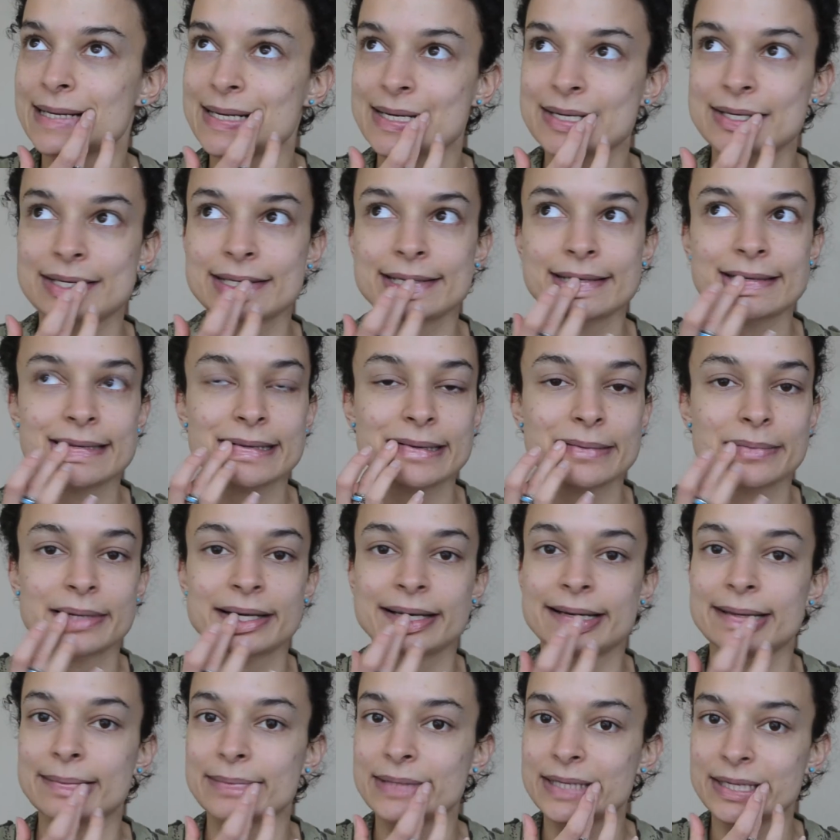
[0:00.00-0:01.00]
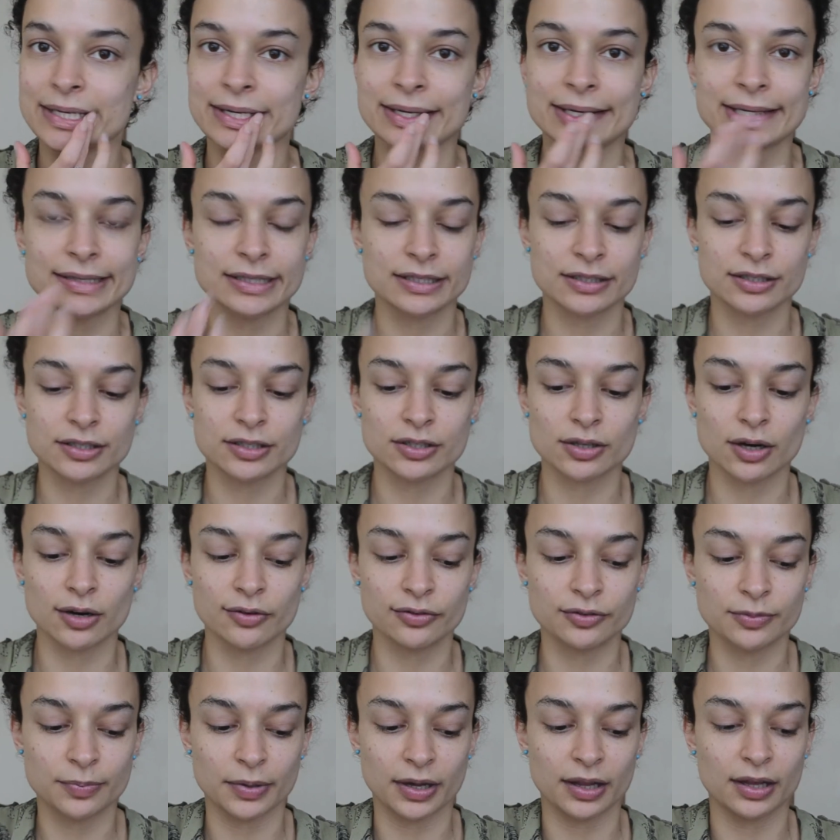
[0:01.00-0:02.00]
just so my lips are nice and
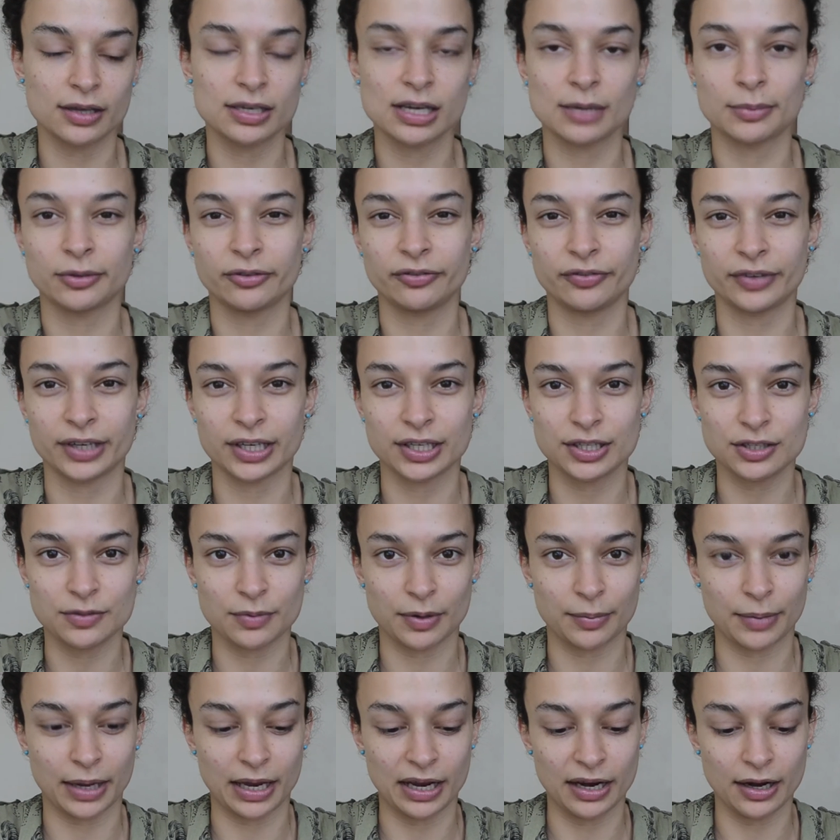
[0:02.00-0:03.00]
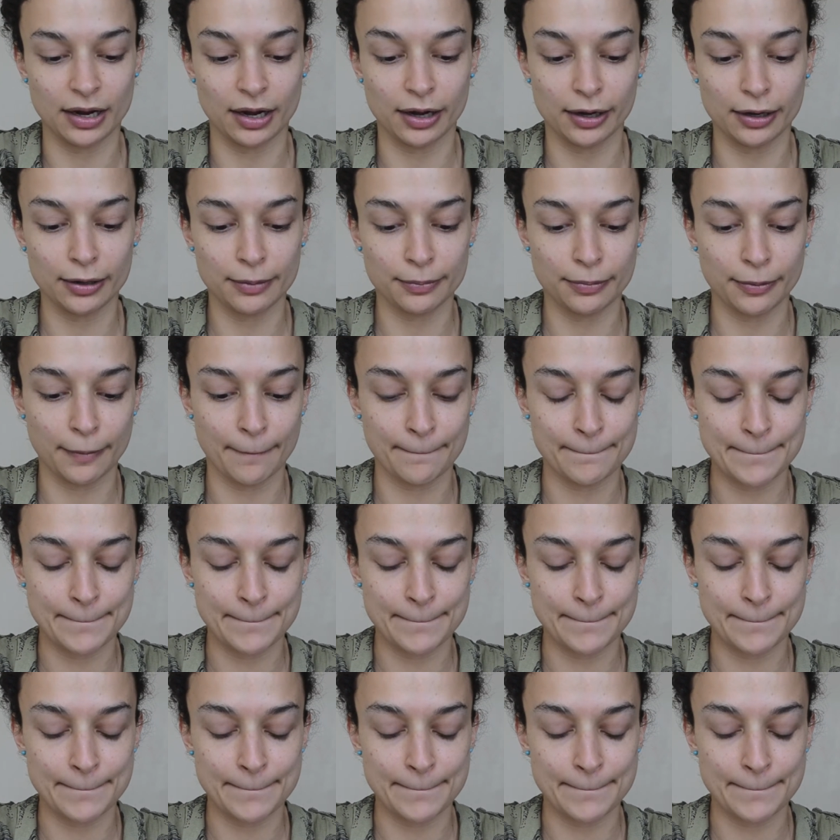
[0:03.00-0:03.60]
soft by the time I finish my makeup.